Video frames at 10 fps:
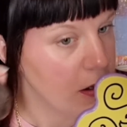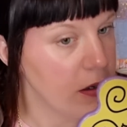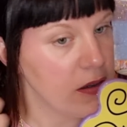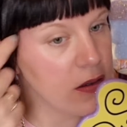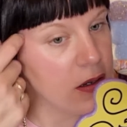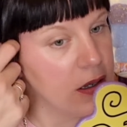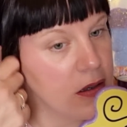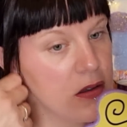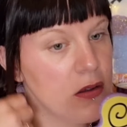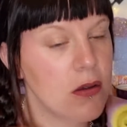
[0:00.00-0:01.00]
I
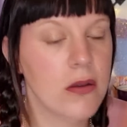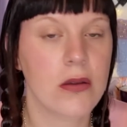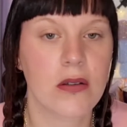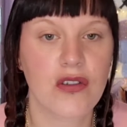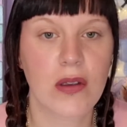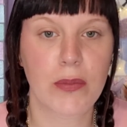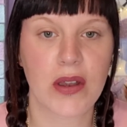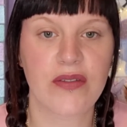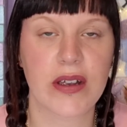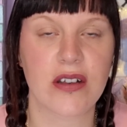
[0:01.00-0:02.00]
decided to trim
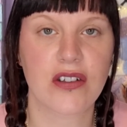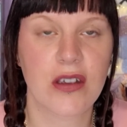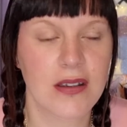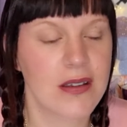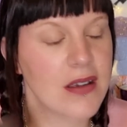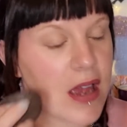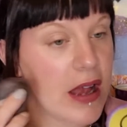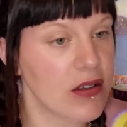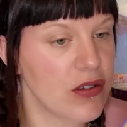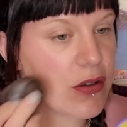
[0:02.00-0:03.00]
my fringe,
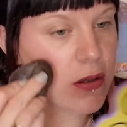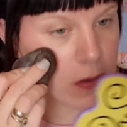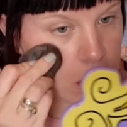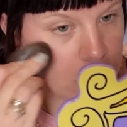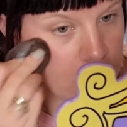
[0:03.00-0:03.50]
as you do.